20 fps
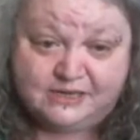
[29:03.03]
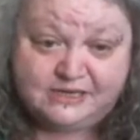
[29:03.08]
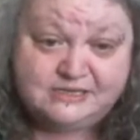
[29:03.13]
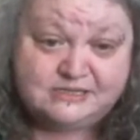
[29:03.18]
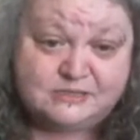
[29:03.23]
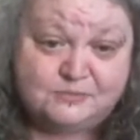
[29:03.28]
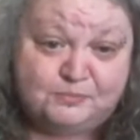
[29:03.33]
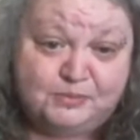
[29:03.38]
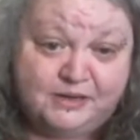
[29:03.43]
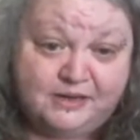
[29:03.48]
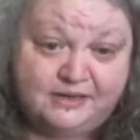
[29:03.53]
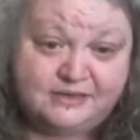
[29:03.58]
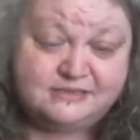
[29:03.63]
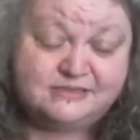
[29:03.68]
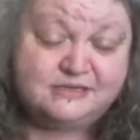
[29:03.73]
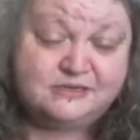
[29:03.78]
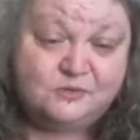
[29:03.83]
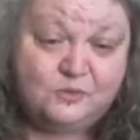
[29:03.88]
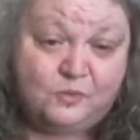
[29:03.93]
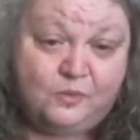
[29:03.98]

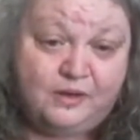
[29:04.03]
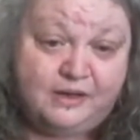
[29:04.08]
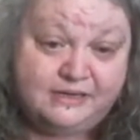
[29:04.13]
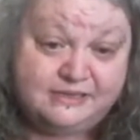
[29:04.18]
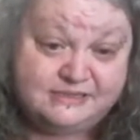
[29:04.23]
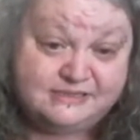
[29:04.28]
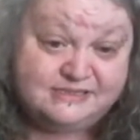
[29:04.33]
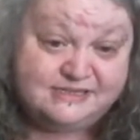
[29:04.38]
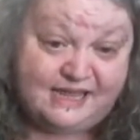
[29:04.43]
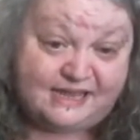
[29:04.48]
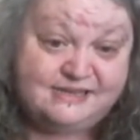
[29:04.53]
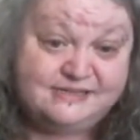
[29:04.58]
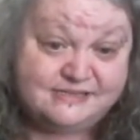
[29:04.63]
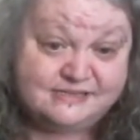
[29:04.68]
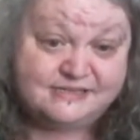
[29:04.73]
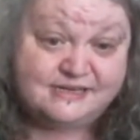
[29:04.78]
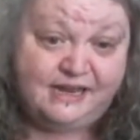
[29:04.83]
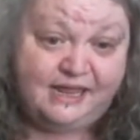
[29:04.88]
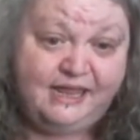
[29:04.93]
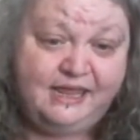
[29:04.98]
interplanted quite
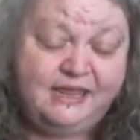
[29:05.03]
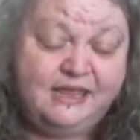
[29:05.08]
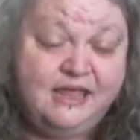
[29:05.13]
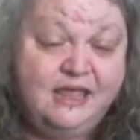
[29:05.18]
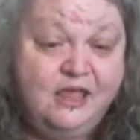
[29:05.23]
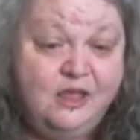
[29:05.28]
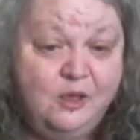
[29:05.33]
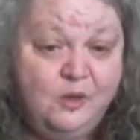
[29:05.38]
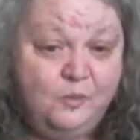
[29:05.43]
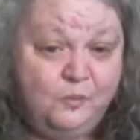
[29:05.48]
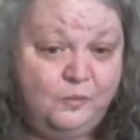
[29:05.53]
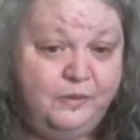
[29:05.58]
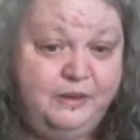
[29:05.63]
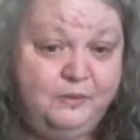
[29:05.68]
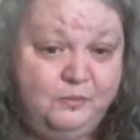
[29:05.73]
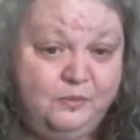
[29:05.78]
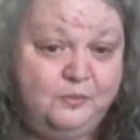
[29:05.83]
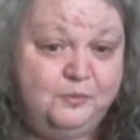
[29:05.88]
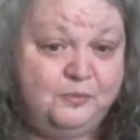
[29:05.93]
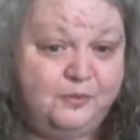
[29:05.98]
densely.
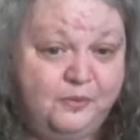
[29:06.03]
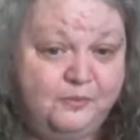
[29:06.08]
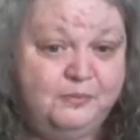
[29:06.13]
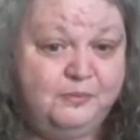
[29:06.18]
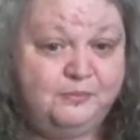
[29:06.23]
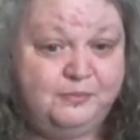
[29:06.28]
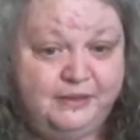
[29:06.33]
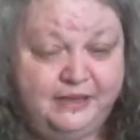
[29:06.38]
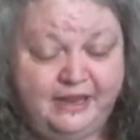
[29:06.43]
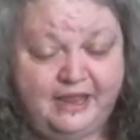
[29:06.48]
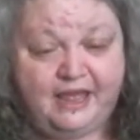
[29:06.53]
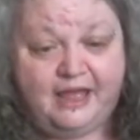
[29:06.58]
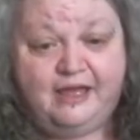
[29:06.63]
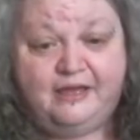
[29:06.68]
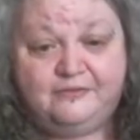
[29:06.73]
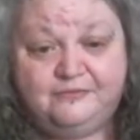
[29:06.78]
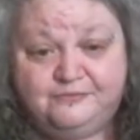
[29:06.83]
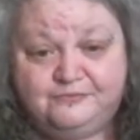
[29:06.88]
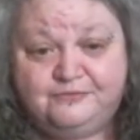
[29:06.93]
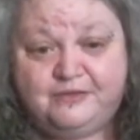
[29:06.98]
We will probably
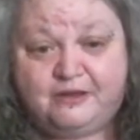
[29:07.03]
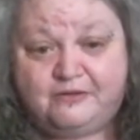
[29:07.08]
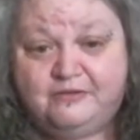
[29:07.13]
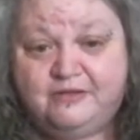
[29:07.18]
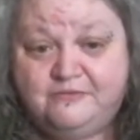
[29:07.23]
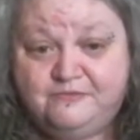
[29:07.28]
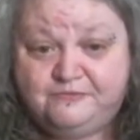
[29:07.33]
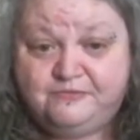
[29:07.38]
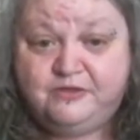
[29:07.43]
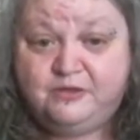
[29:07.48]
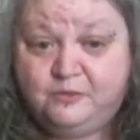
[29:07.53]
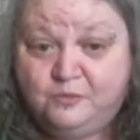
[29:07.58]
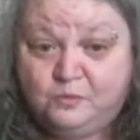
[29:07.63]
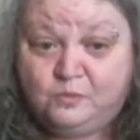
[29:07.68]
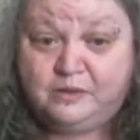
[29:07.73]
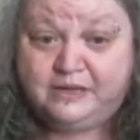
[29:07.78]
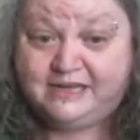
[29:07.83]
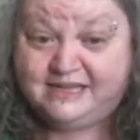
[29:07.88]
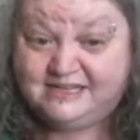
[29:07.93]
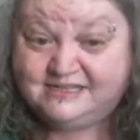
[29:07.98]
have very few
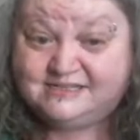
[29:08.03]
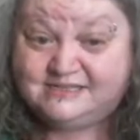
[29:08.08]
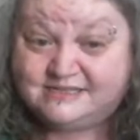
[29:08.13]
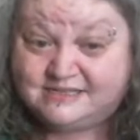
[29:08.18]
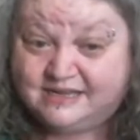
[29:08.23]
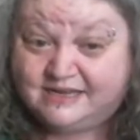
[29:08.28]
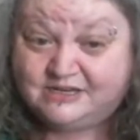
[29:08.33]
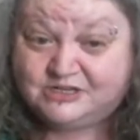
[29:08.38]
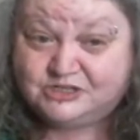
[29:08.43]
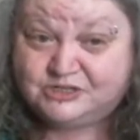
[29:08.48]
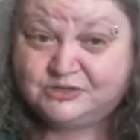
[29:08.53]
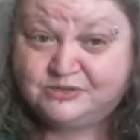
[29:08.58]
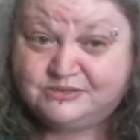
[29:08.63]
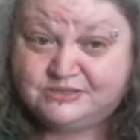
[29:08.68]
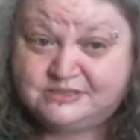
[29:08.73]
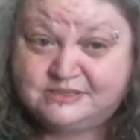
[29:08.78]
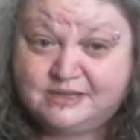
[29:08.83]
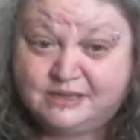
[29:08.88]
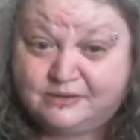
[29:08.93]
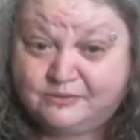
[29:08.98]
weeds
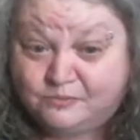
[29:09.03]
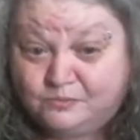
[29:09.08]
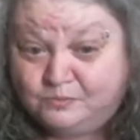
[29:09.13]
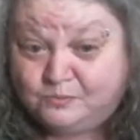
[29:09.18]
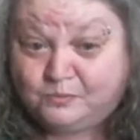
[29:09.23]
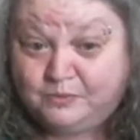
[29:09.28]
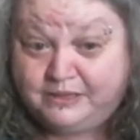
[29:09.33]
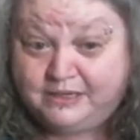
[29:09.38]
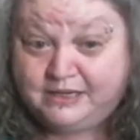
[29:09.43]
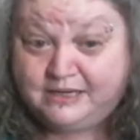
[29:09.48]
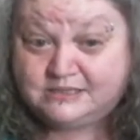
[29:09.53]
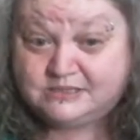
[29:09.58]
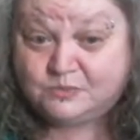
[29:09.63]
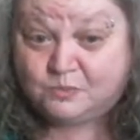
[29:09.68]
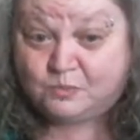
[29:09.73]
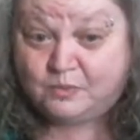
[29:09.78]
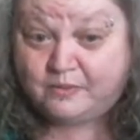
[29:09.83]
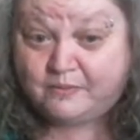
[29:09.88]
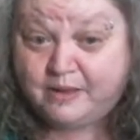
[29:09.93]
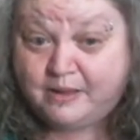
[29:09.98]
issues that we need
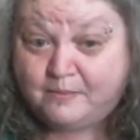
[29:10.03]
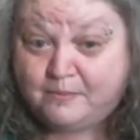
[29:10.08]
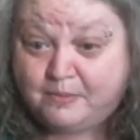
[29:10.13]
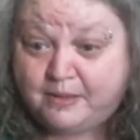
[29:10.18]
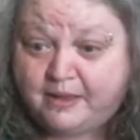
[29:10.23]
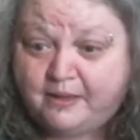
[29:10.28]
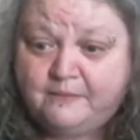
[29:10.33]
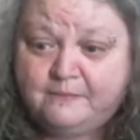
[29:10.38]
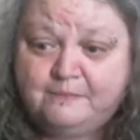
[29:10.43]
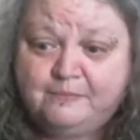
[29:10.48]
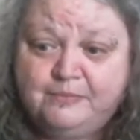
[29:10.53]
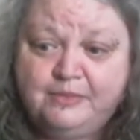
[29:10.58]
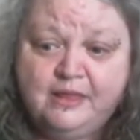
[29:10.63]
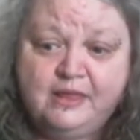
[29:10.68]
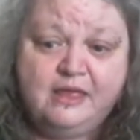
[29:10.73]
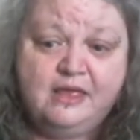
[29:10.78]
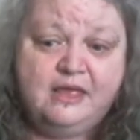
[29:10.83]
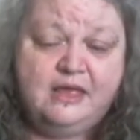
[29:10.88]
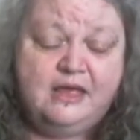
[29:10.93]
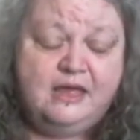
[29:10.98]
to worry about.
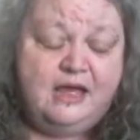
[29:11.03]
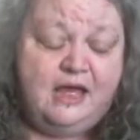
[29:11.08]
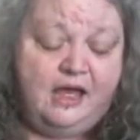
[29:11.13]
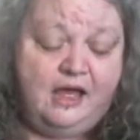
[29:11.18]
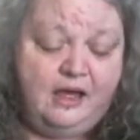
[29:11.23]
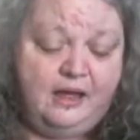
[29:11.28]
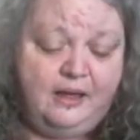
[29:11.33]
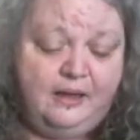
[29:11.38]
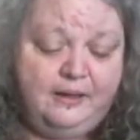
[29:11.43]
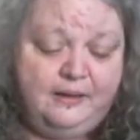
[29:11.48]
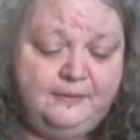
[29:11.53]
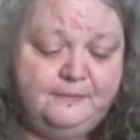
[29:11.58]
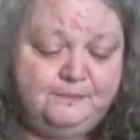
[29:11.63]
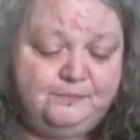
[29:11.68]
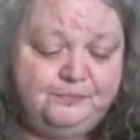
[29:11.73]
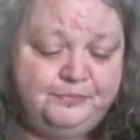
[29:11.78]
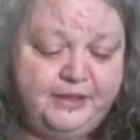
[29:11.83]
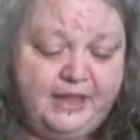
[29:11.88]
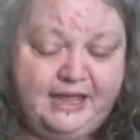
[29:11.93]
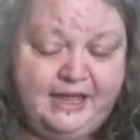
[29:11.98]

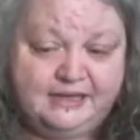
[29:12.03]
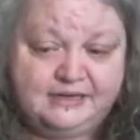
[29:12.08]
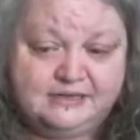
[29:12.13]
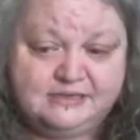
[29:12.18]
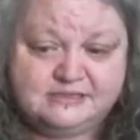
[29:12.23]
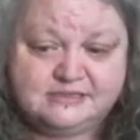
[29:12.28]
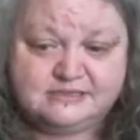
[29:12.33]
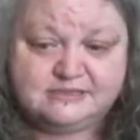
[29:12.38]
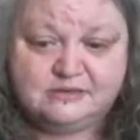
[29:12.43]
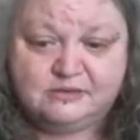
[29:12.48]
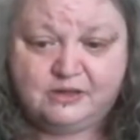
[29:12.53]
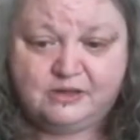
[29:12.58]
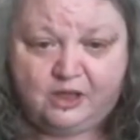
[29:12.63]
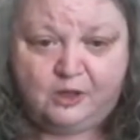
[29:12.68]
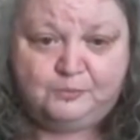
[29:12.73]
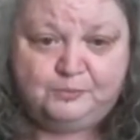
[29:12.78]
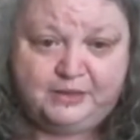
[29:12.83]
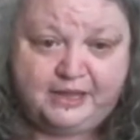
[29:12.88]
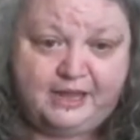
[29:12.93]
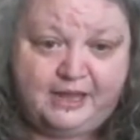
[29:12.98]
And
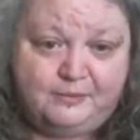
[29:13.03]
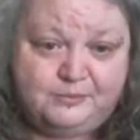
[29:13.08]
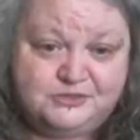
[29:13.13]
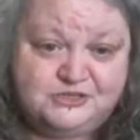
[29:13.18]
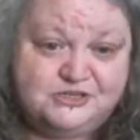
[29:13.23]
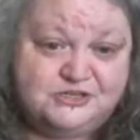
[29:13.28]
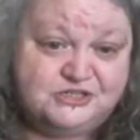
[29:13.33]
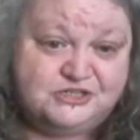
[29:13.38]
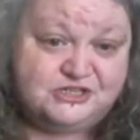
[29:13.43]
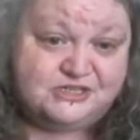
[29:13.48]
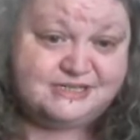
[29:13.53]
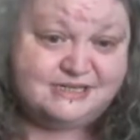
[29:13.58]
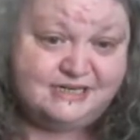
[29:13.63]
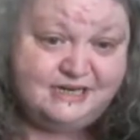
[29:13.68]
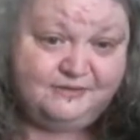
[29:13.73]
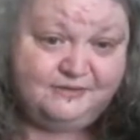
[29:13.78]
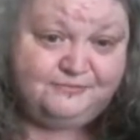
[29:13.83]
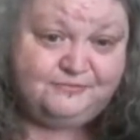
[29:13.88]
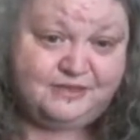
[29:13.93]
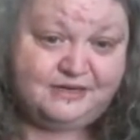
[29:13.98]
I'll be able to just
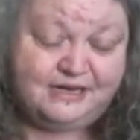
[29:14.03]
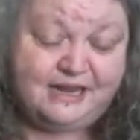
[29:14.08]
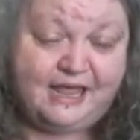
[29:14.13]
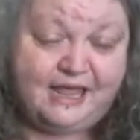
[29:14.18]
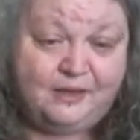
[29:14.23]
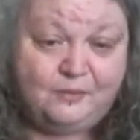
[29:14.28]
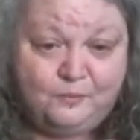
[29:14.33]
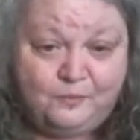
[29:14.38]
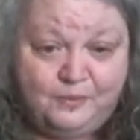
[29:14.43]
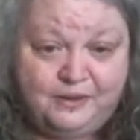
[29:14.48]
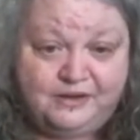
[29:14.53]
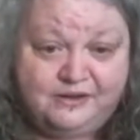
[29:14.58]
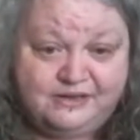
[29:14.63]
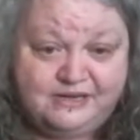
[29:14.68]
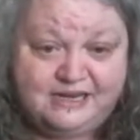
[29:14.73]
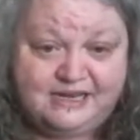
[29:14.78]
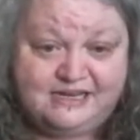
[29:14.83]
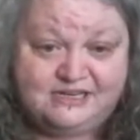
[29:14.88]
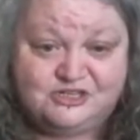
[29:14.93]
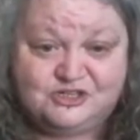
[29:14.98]
lift the net when I
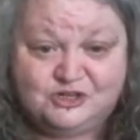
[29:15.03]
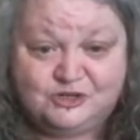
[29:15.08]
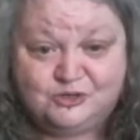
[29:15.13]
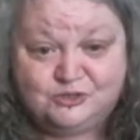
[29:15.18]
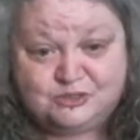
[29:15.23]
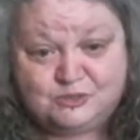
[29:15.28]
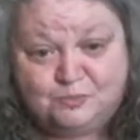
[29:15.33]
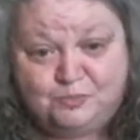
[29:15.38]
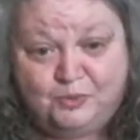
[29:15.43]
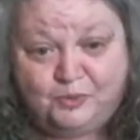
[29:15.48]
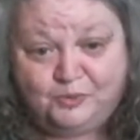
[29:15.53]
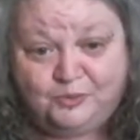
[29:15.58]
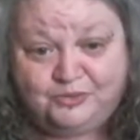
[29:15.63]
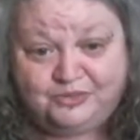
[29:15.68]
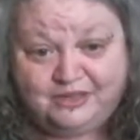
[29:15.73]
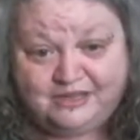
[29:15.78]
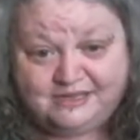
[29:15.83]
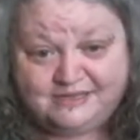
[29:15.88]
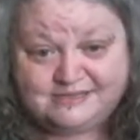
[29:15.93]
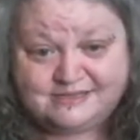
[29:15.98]
need to pull
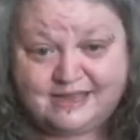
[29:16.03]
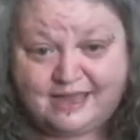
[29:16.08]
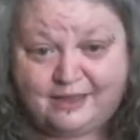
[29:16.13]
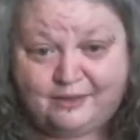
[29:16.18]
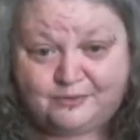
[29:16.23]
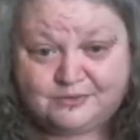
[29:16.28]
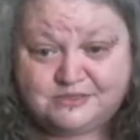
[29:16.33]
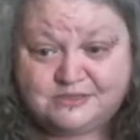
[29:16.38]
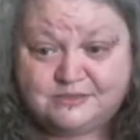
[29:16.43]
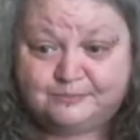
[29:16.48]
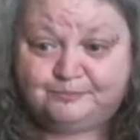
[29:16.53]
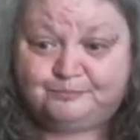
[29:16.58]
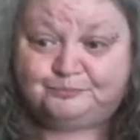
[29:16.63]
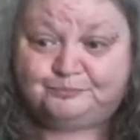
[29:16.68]
things out,